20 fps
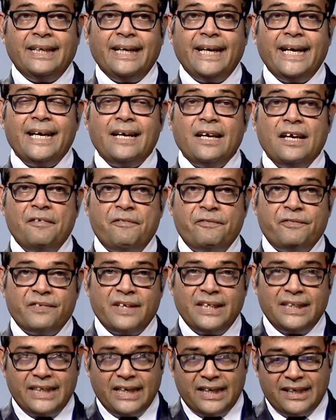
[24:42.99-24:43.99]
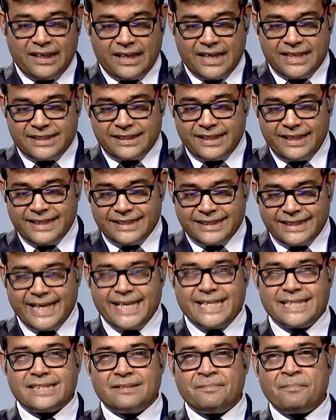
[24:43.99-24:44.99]
And if the answer is
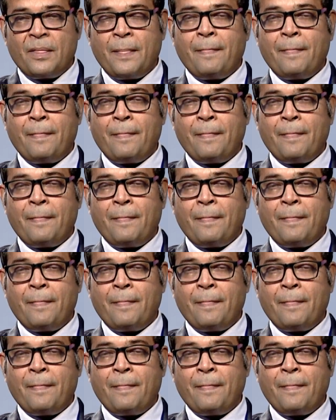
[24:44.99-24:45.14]
yes,